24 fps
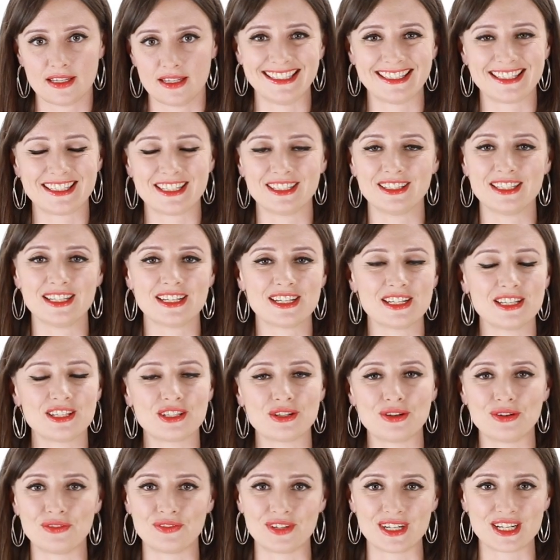It's delicious
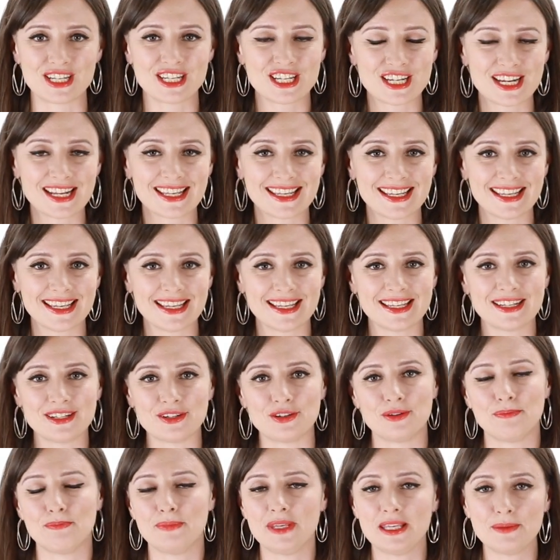over chicken
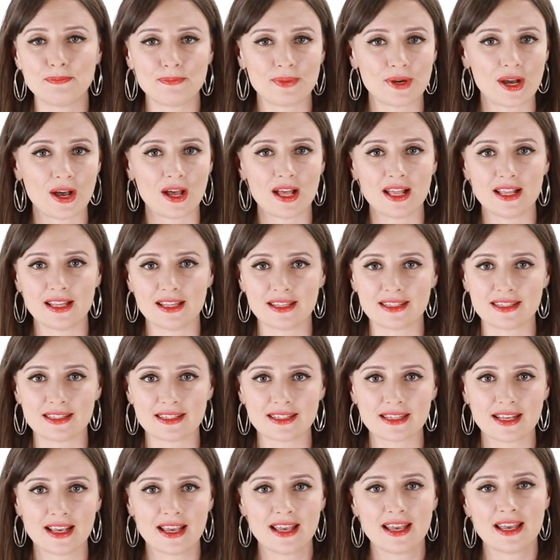or meatballs,